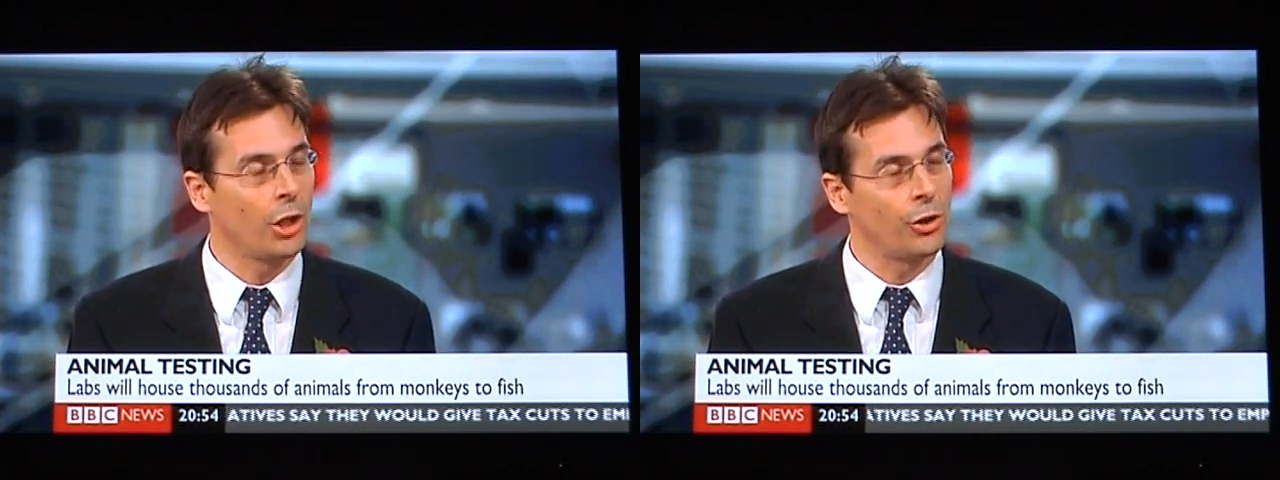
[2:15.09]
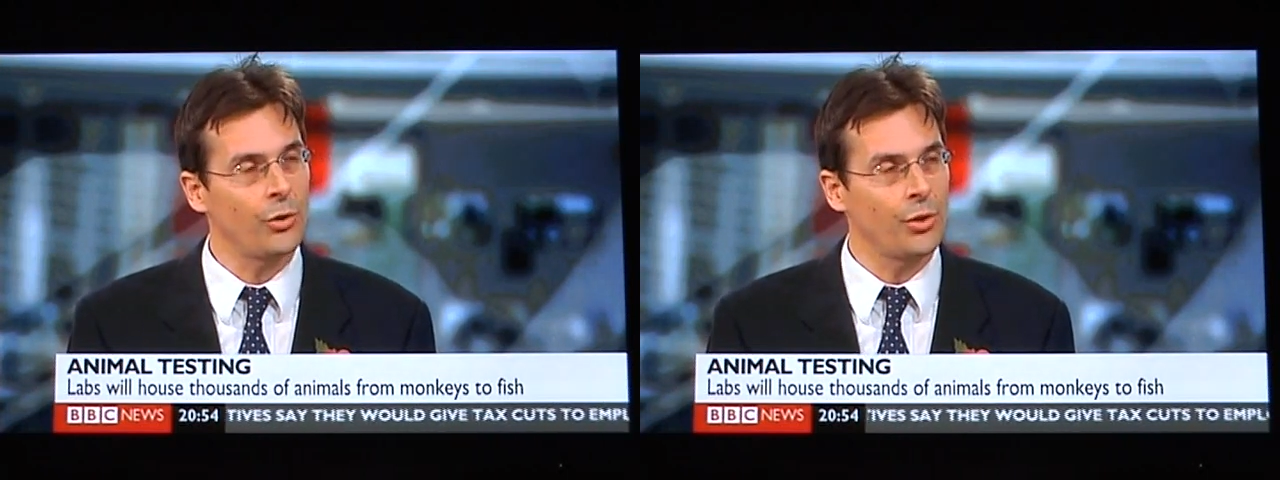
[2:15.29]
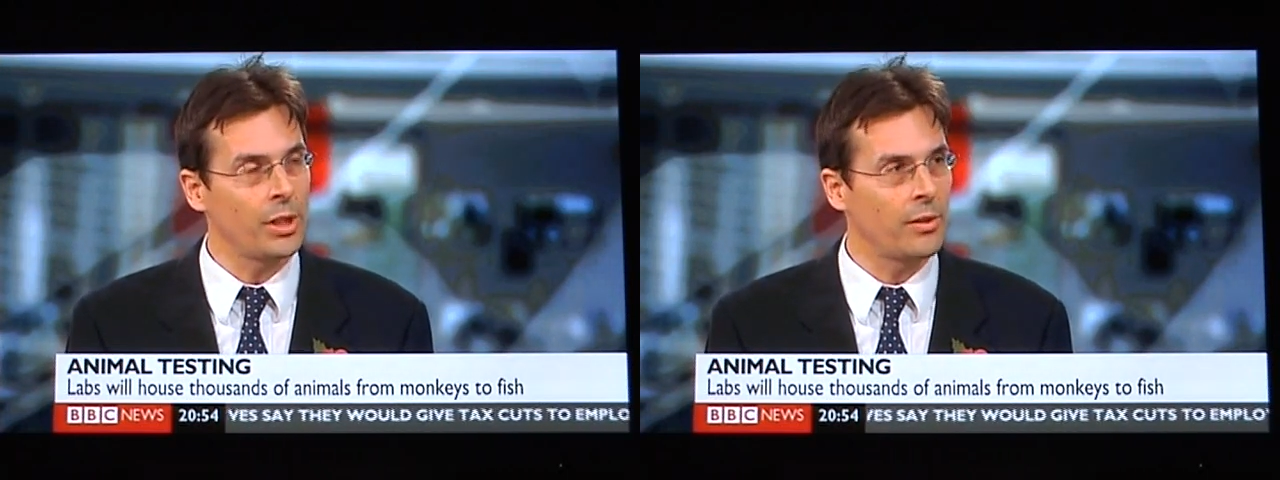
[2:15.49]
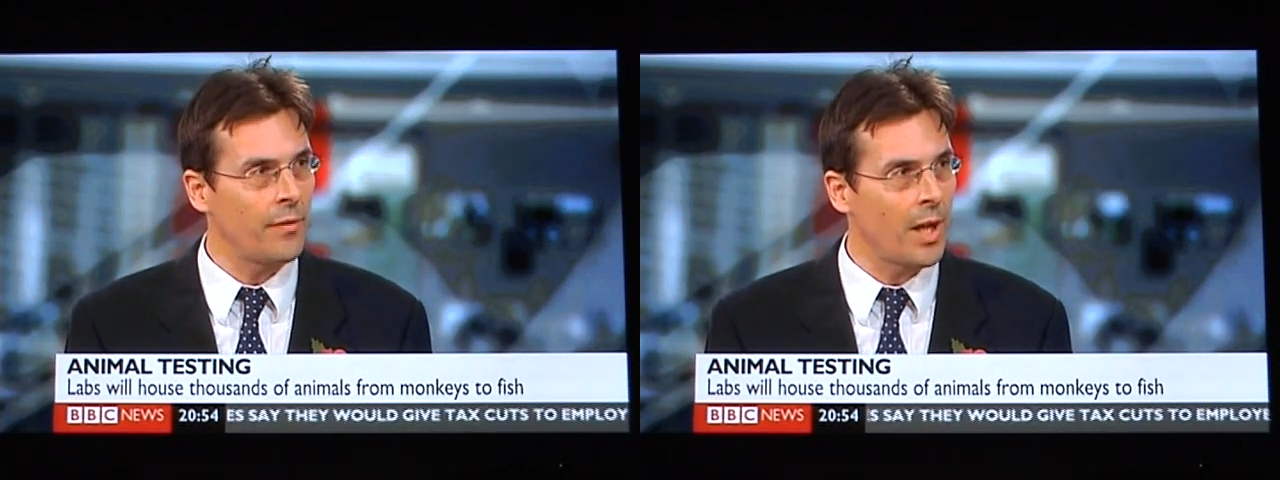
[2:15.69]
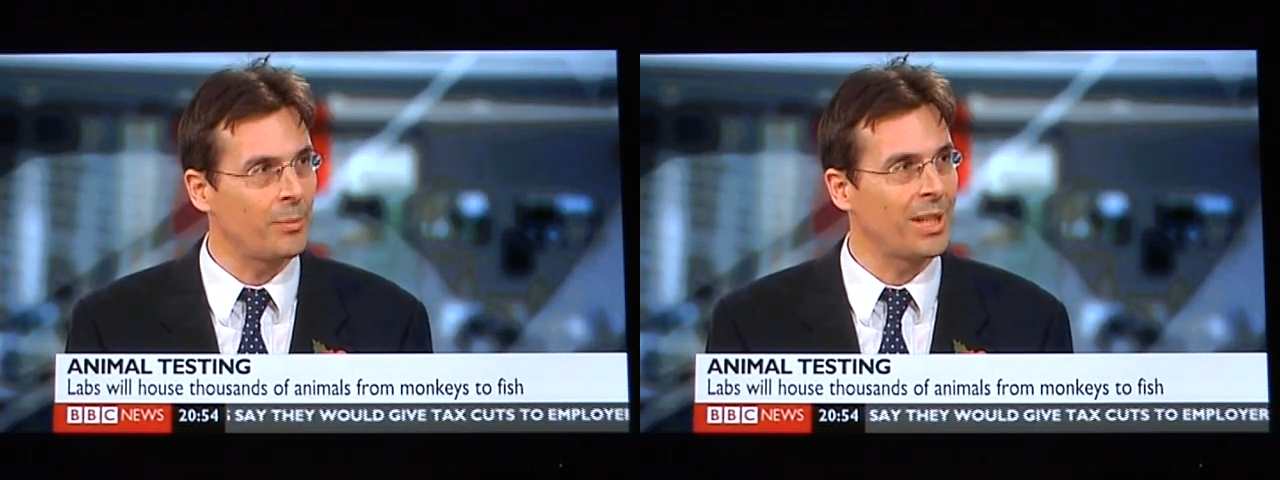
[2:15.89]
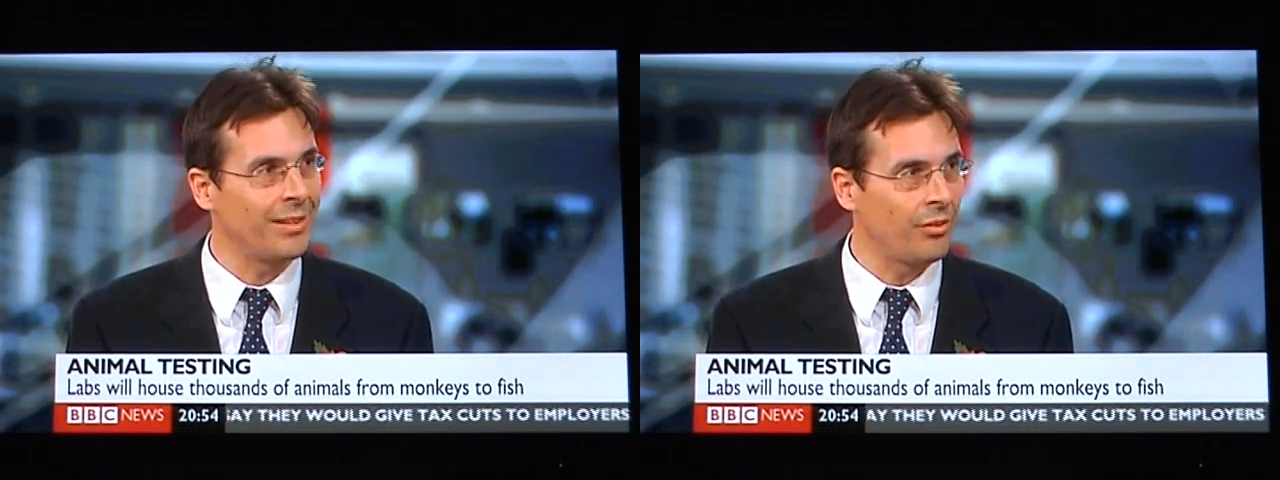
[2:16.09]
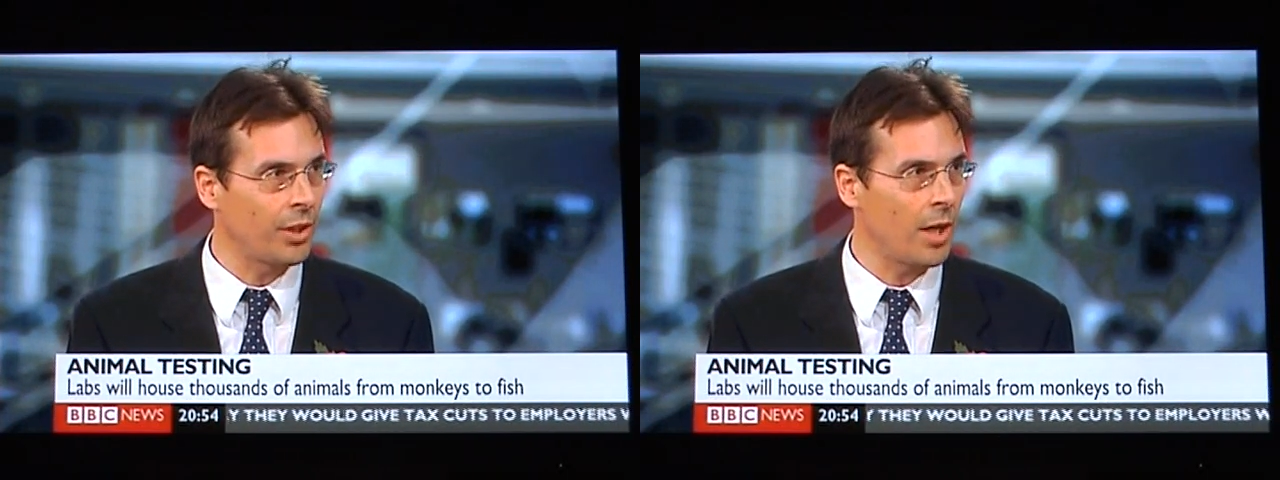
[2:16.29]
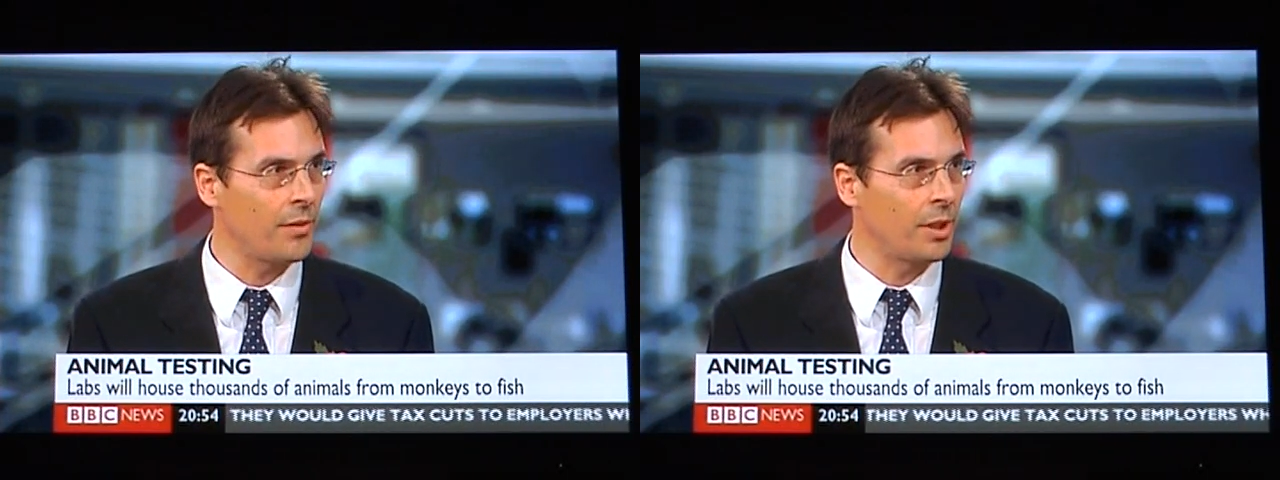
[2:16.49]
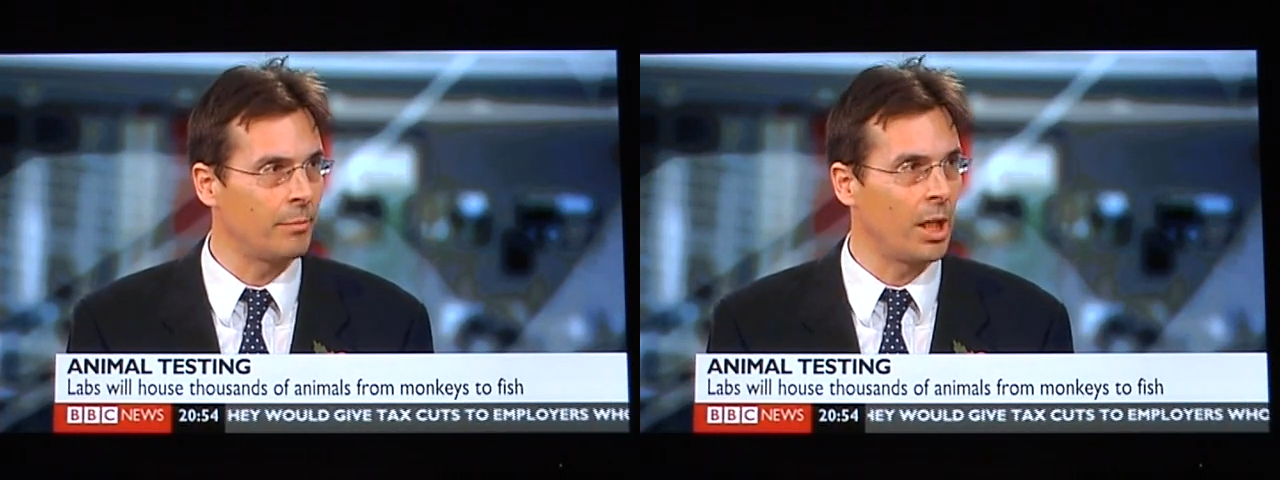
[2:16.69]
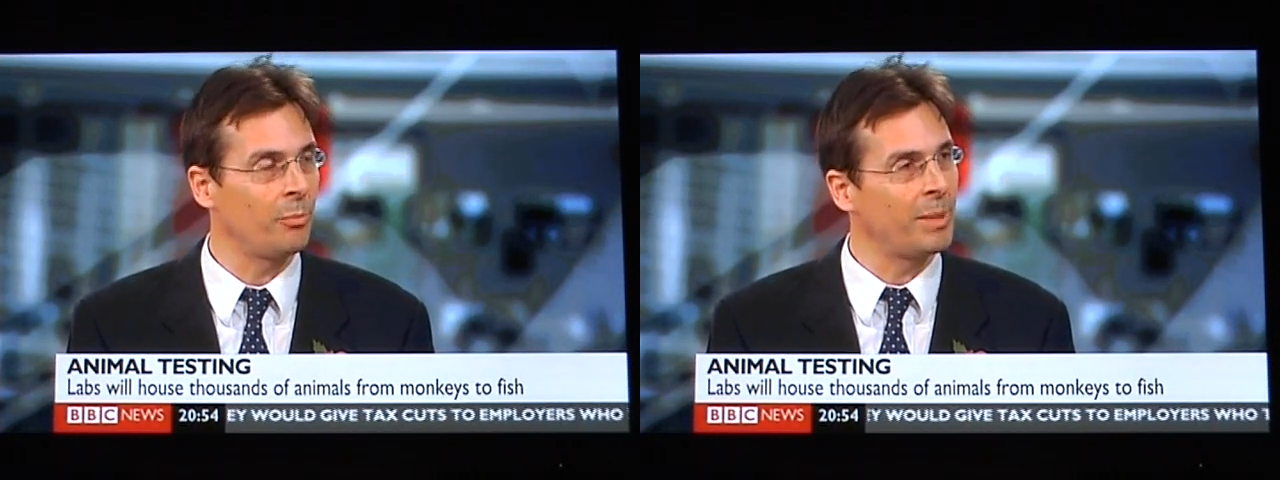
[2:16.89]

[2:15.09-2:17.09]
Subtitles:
not only developed and discovered in mice,